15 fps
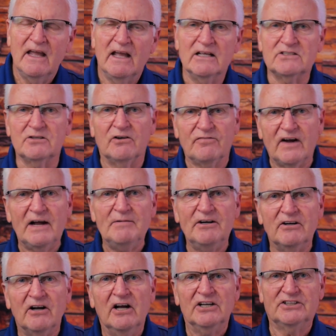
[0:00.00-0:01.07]
And so if I'm
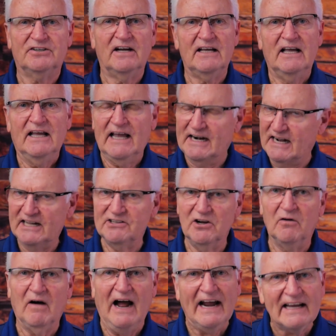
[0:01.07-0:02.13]
here and I
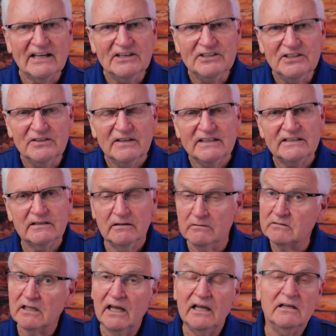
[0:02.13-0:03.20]
know I can do it,
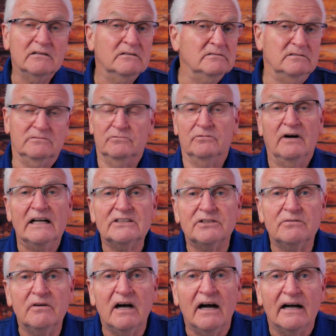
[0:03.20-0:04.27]
okay, rot's
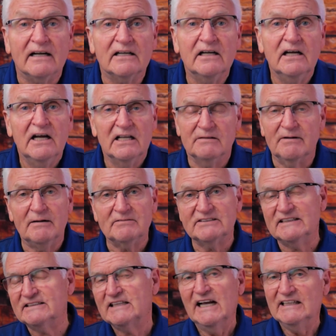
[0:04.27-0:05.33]
a ruck. The Bible
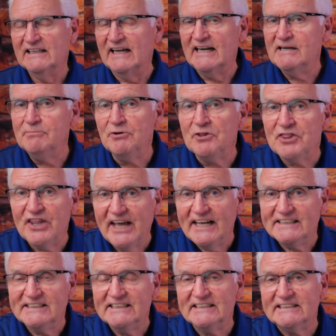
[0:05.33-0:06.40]
says, let him who
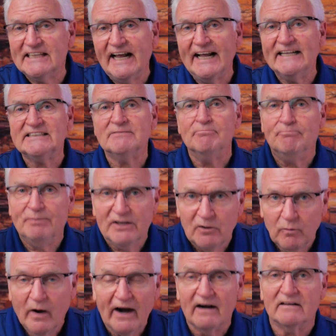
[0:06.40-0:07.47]
thinks he stands
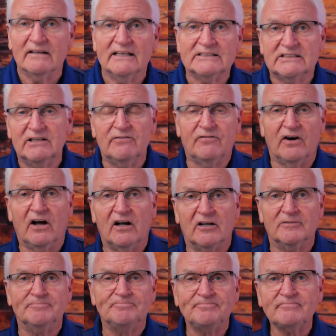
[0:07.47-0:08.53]
beware lest he
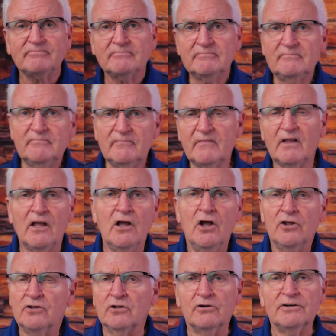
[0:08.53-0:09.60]
fall.
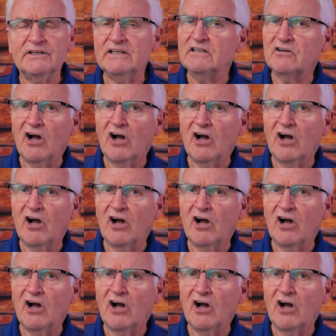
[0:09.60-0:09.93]
The Lord didn't